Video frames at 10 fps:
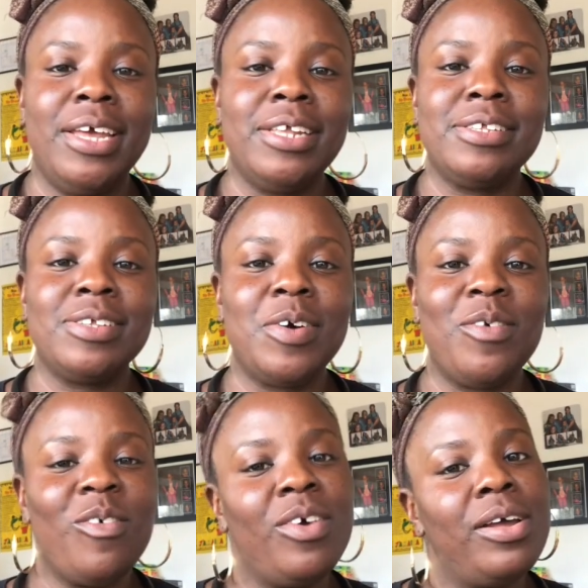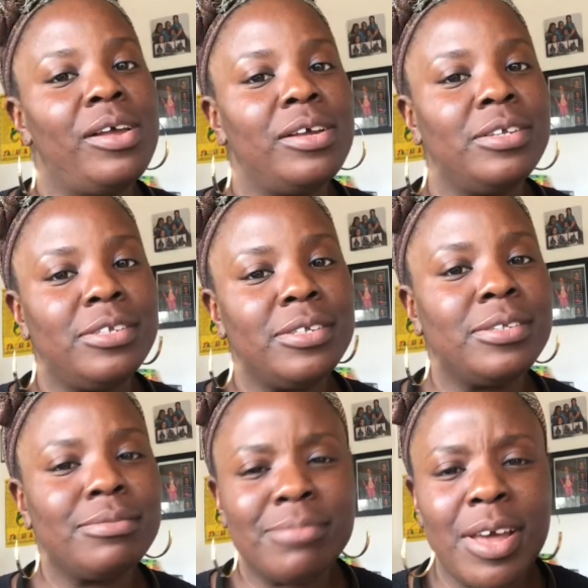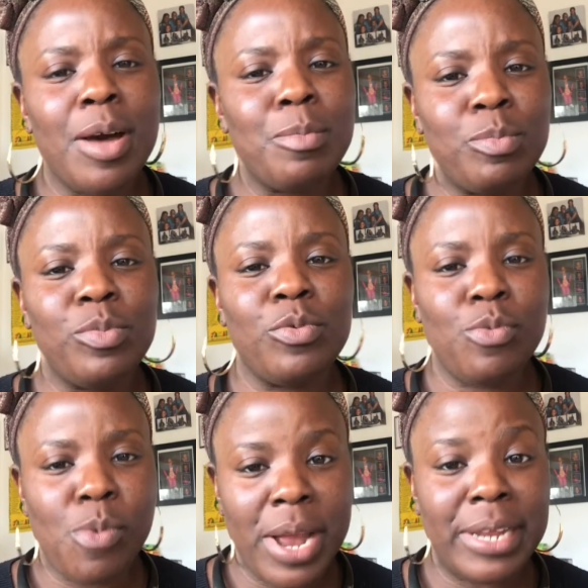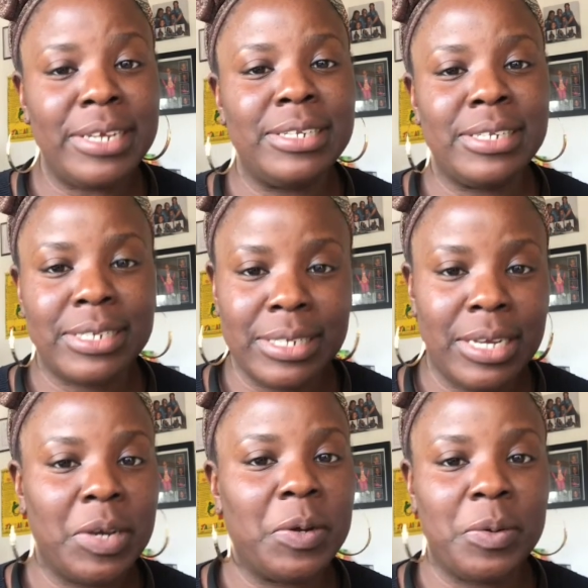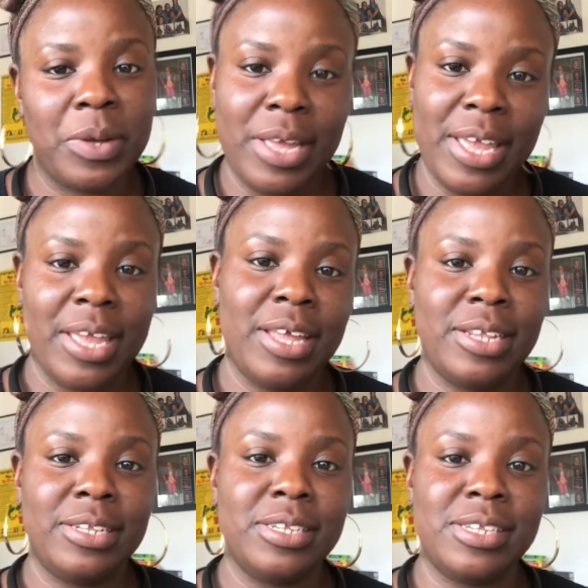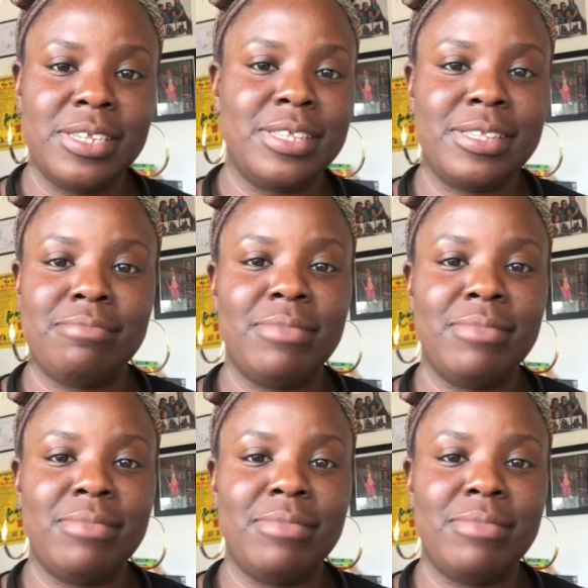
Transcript: And so just come ready to go and just